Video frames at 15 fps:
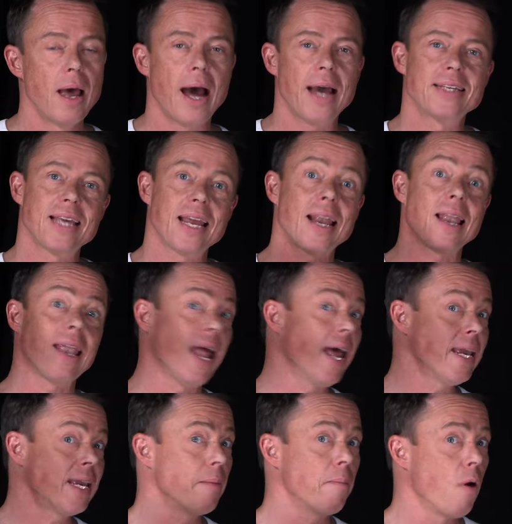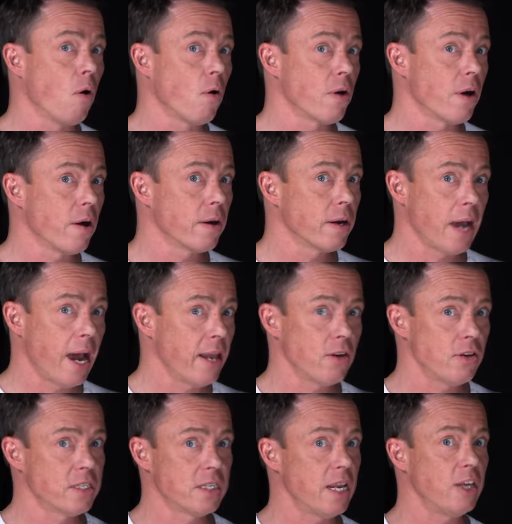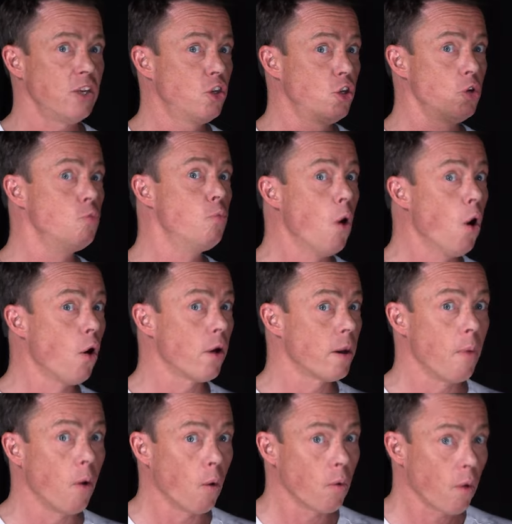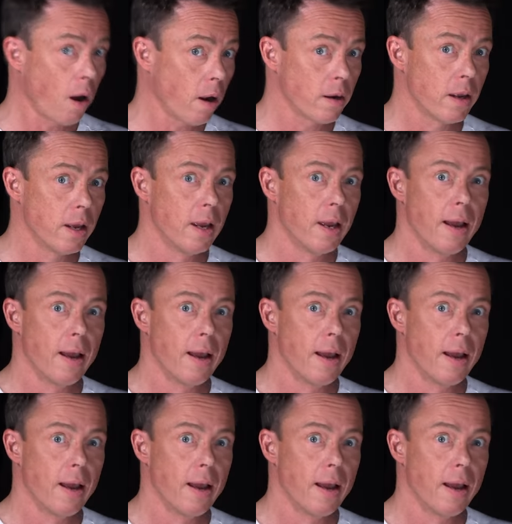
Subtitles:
I said like a moron. I didn't say you were a moron.